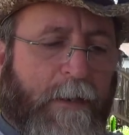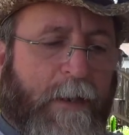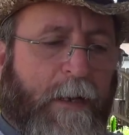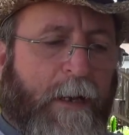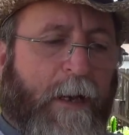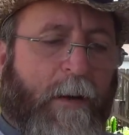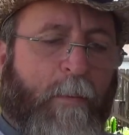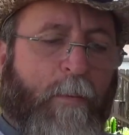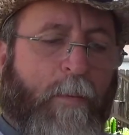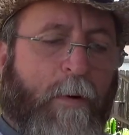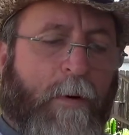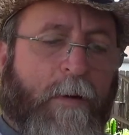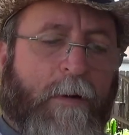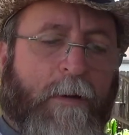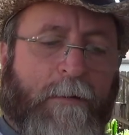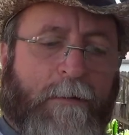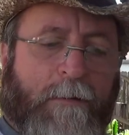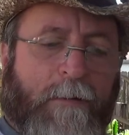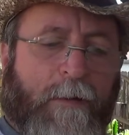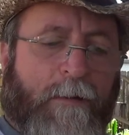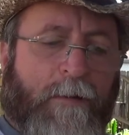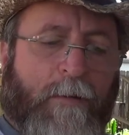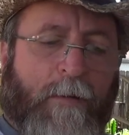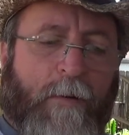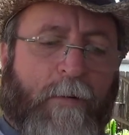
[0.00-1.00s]
and I will
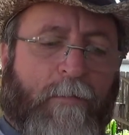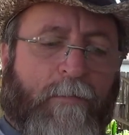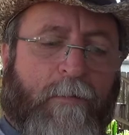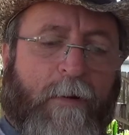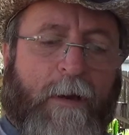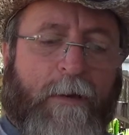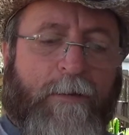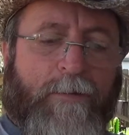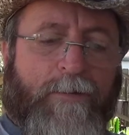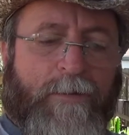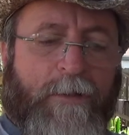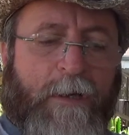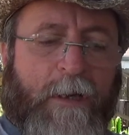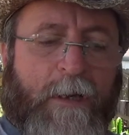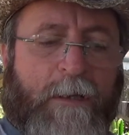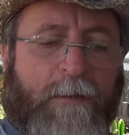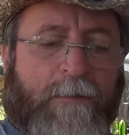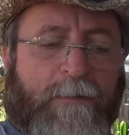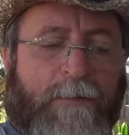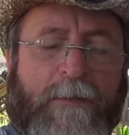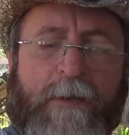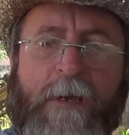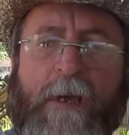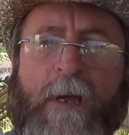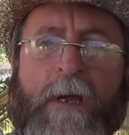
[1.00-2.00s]
continue to raise
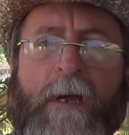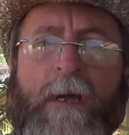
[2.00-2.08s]
chickens.